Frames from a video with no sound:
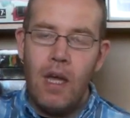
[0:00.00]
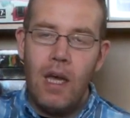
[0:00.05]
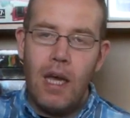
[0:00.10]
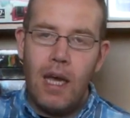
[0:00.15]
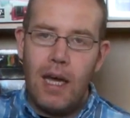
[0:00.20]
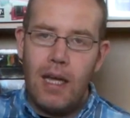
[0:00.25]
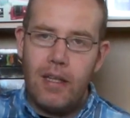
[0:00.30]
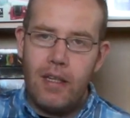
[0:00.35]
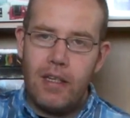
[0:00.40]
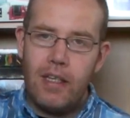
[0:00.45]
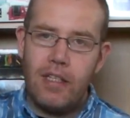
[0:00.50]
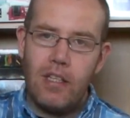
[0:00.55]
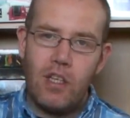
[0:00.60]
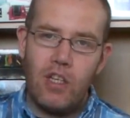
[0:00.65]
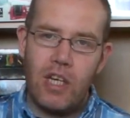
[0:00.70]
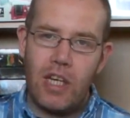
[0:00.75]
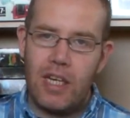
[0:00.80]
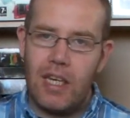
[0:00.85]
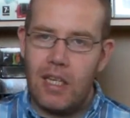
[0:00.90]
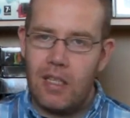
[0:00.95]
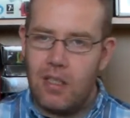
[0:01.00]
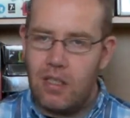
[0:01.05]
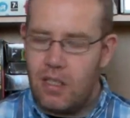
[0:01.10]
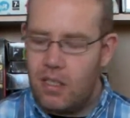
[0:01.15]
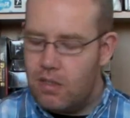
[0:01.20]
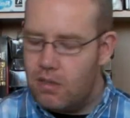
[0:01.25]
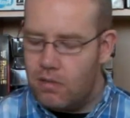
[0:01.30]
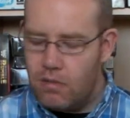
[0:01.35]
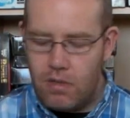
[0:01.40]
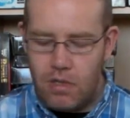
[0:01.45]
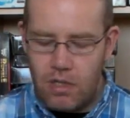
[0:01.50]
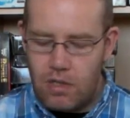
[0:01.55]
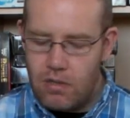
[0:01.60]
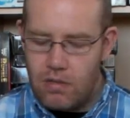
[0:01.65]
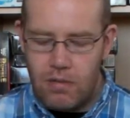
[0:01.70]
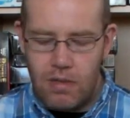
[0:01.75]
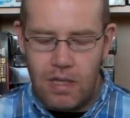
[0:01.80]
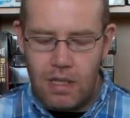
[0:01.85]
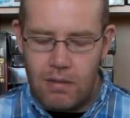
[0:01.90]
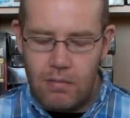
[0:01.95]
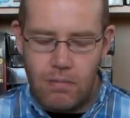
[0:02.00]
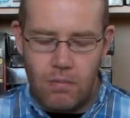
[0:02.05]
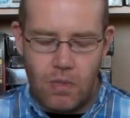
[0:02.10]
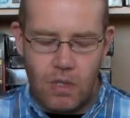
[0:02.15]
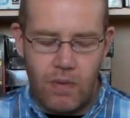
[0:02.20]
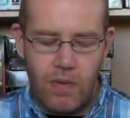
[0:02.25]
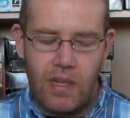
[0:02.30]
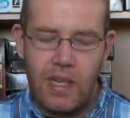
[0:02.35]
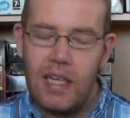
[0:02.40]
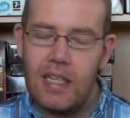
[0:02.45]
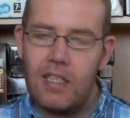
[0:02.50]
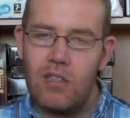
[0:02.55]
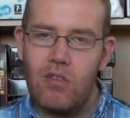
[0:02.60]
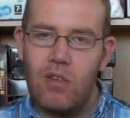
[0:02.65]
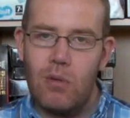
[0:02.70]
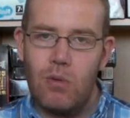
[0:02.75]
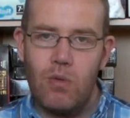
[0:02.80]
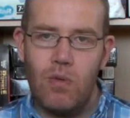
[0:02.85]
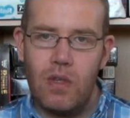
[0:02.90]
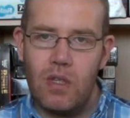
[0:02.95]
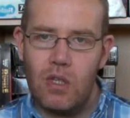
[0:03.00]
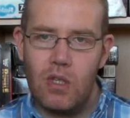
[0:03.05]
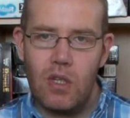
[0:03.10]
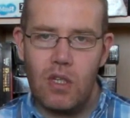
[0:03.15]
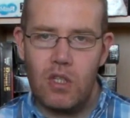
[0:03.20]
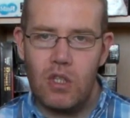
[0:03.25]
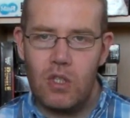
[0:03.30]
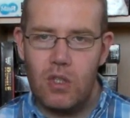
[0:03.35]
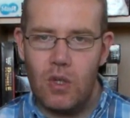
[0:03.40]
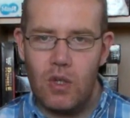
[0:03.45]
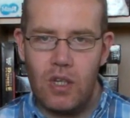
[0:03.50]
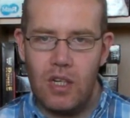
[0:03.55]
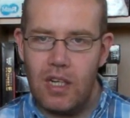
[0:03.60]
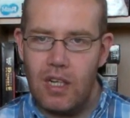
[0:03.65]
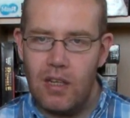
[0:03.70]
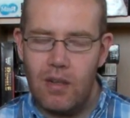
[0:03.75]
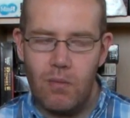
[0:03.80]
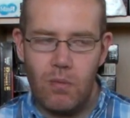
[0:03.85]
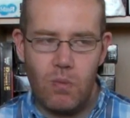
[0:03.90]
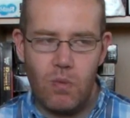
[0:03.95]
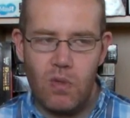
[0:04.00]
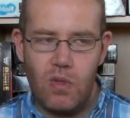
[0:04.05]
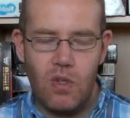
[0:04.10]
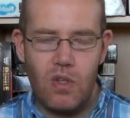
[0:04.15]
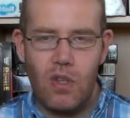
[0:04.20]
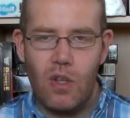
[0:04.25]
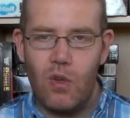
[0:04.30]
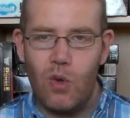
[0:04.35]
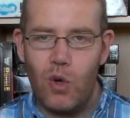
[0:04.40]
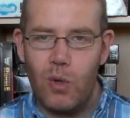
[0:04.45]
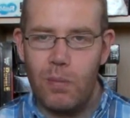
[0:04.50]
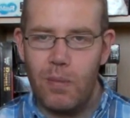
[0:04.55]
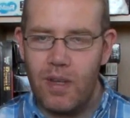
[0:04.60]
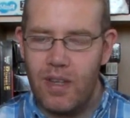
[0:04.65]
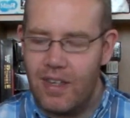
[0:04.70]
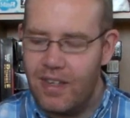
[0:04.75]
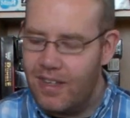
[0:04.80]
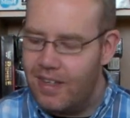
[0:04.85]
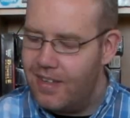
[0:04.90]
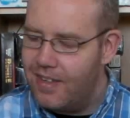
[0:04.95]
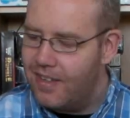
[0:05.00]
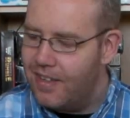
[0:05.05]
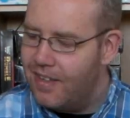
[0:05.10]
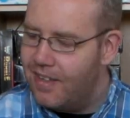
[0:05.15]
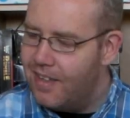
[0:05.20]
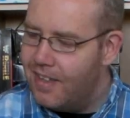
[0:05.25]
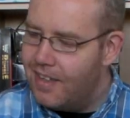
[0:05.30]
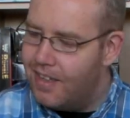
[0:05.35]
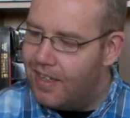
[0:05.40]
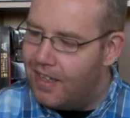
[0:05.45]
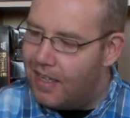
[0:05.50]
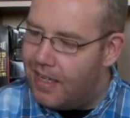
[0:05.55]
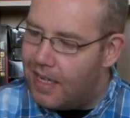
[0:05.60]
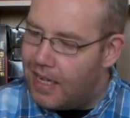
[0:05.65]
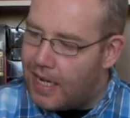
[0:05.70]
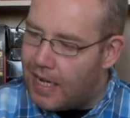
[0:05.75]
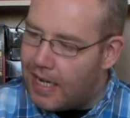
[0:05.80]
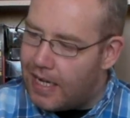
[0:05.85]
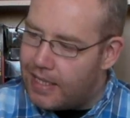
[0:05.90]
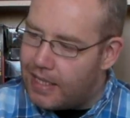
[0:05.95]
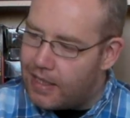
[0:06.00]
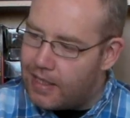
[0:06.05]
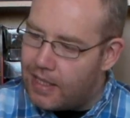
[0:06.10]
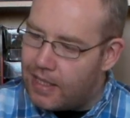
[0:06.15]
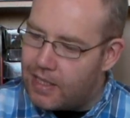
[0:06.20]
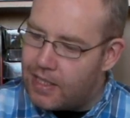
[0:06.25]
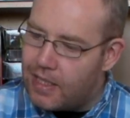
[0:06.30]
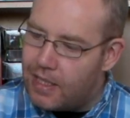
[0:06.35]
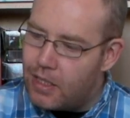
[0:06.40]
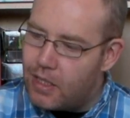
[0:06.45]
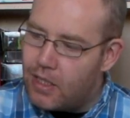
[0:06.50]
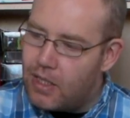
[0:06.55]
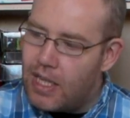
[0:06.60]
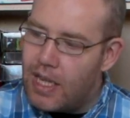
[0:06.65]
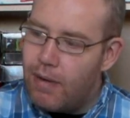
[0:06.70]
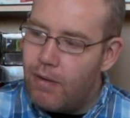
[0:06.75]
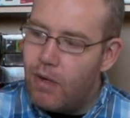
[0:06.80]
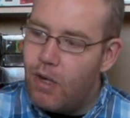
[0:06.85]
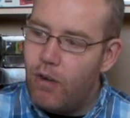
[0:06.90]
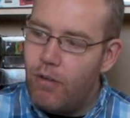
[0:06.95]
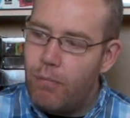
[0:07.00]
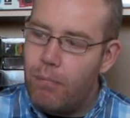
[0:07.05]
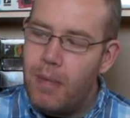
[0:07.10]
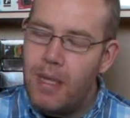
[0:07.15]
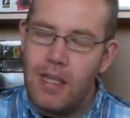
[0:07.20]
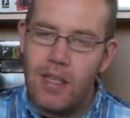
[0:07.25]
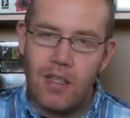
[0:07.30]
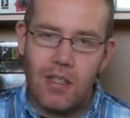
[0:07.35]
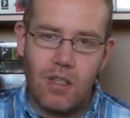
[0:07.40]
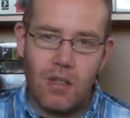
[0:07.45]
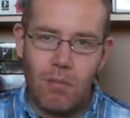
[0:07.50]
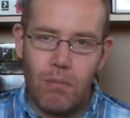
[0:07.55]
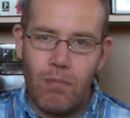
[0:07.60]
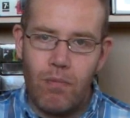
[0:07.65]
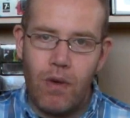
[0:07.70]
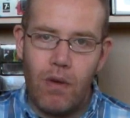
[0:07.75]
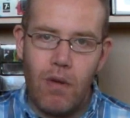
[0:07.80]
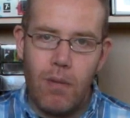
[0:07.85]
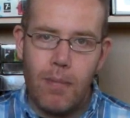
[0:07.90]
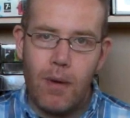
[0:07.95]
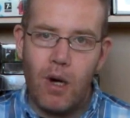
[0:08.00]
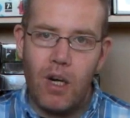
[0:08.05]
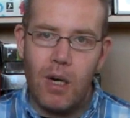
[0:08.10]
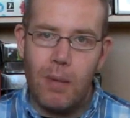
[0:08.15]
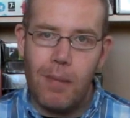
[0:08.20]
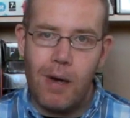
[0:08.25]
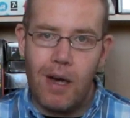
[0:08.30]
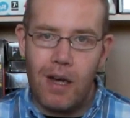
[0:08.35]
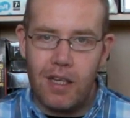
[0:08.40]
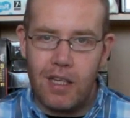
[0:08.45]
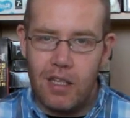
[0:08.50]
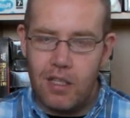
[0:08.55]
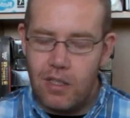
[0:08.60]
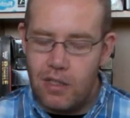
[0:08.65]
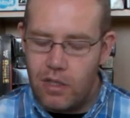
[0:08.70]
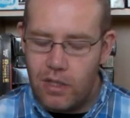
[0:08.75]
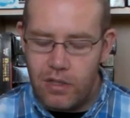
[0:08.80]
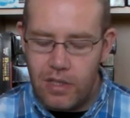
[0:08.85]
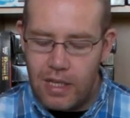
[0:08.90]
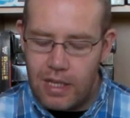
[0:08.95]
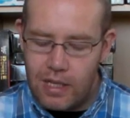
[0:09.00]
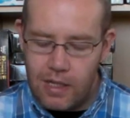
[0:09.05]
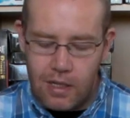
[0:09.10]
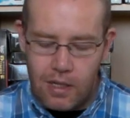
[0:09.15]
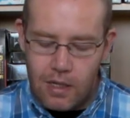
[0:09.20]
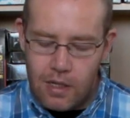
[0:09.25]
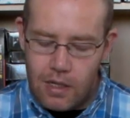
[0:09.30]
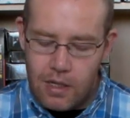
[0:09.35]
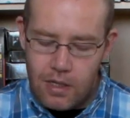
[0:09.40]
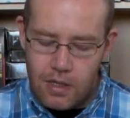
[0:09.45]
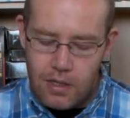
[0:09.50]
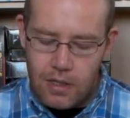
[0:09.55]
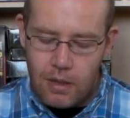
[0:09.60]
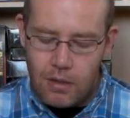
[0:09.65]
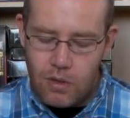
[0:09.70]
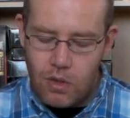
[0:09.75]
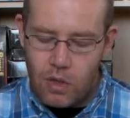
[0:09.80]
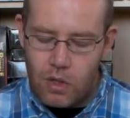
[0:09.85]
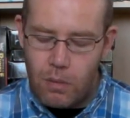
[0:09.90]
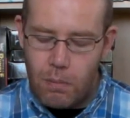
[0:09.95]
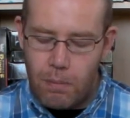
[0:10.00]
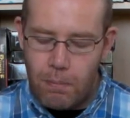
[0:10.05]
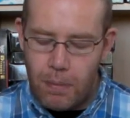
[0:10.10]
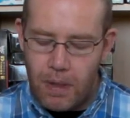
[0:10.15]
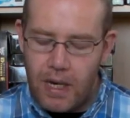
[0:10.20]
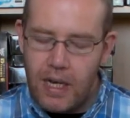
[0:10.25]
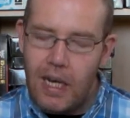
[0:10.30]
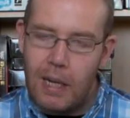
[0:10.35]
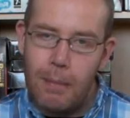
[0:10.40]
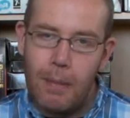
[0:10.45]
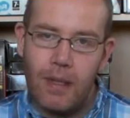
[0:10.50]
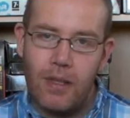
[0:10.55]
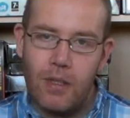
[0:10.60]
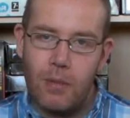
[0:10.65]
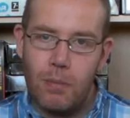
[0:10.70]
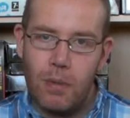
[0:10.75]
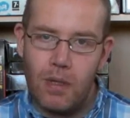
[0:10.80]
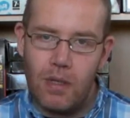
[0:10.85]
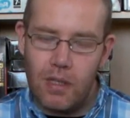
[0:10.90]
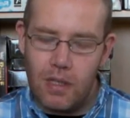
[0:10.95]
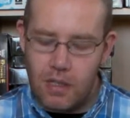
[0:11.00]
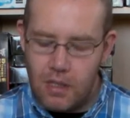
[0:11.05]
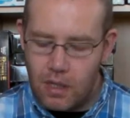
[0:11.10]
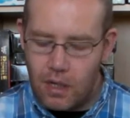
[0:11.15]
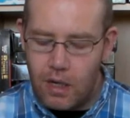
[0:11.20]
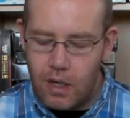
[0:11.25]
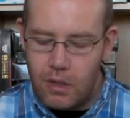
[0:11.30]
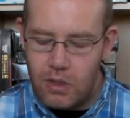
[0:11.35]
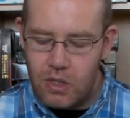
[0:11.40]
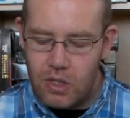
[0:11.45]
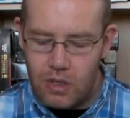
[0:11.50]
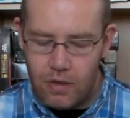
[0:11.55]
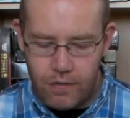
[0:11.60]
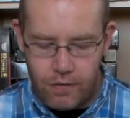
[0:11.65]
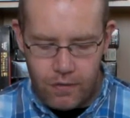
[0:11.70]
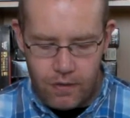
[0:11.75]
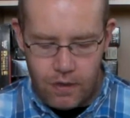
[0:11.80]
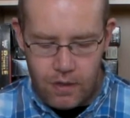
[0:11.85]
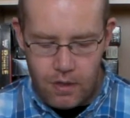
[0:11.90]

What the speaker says: And I need to check it and just, you know, see if I can get to grips with it, because I got stuck and it just annoyed me. And the disc is near enough mint. There's some very minor markings on there, so it's not completely mint, but it's close enough.